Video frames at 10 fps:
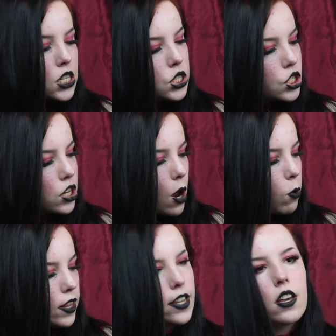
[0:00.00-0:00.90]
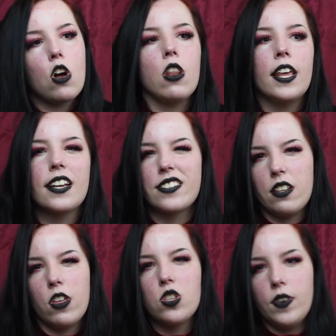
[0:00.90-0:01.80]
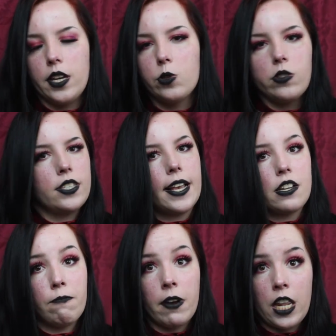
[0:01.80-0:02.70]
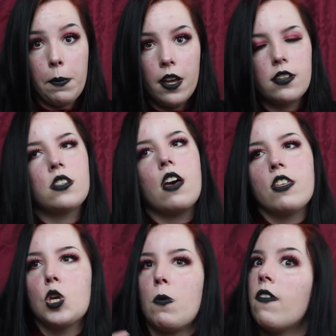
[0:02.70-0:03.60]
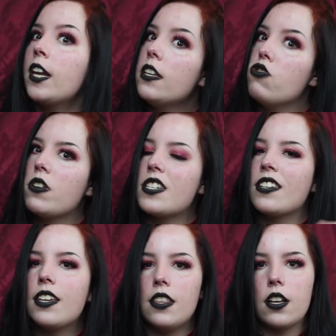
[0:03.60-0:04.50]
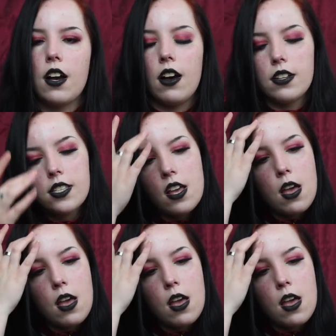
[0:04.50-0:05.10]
So I will link links to those videos that say stuff about that person that I think you might find interesting in the cards.